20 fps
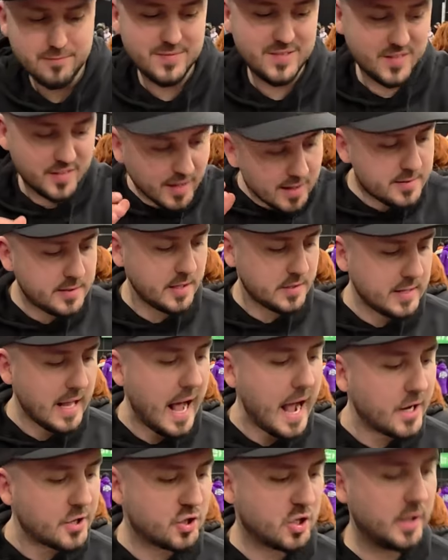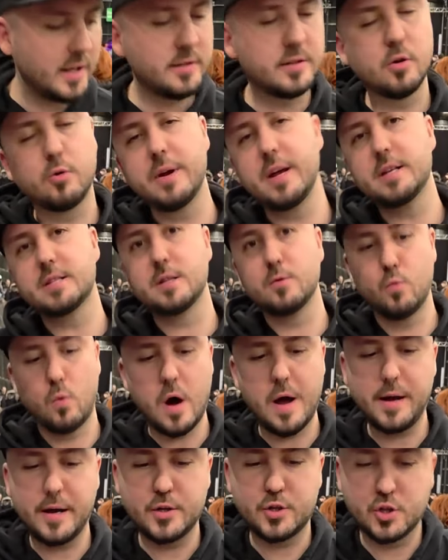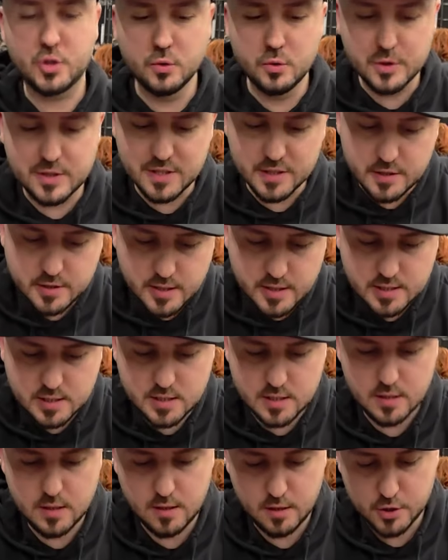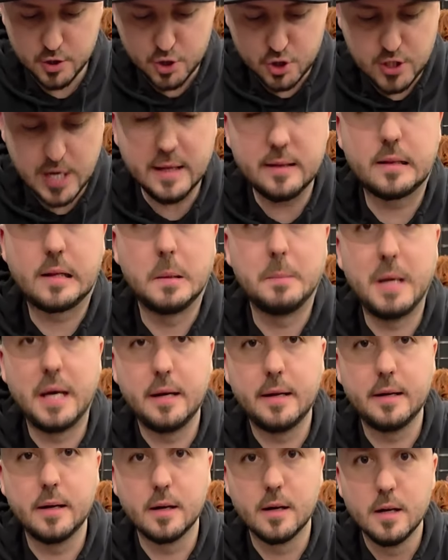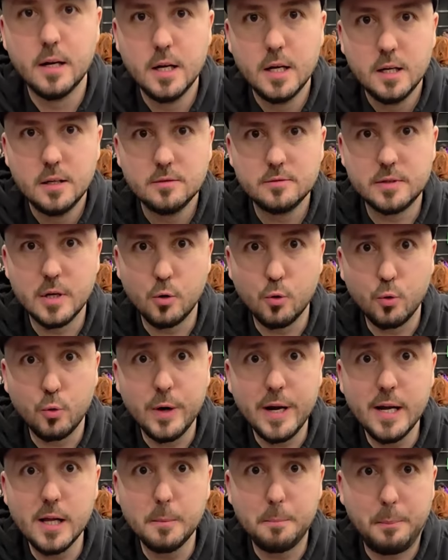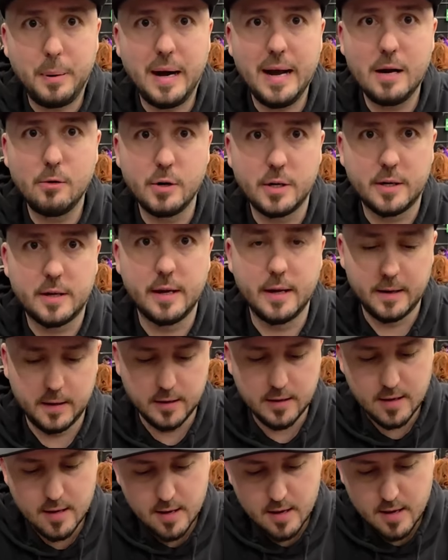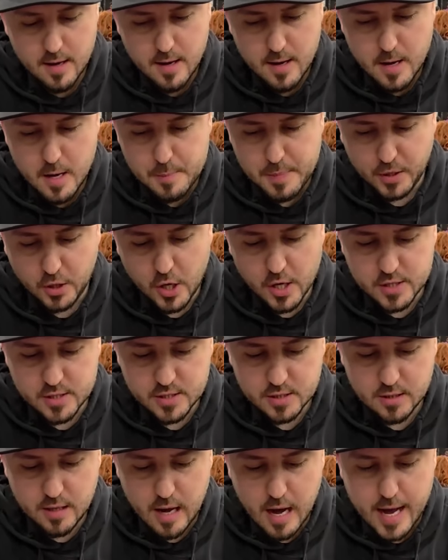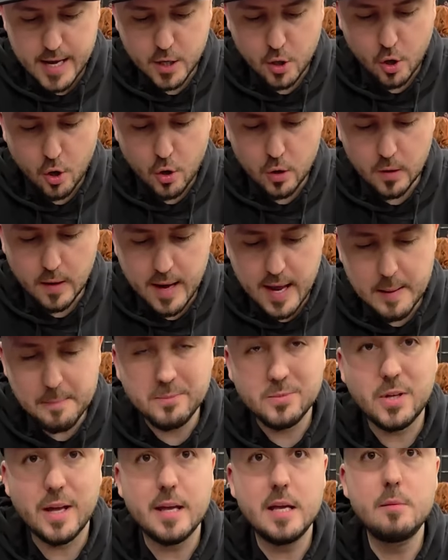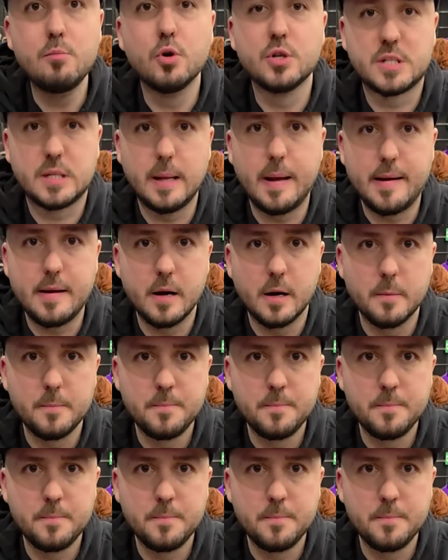this is actually the reason why I choose this gentleman here, the real Pirate King. Because I call him the Emu Slayer.